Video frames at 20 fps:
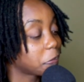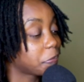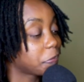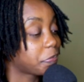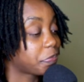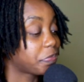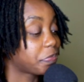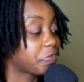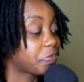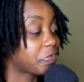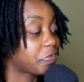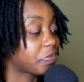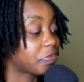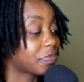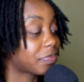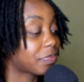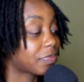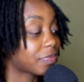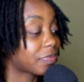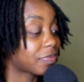You don't have the
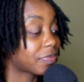tooth.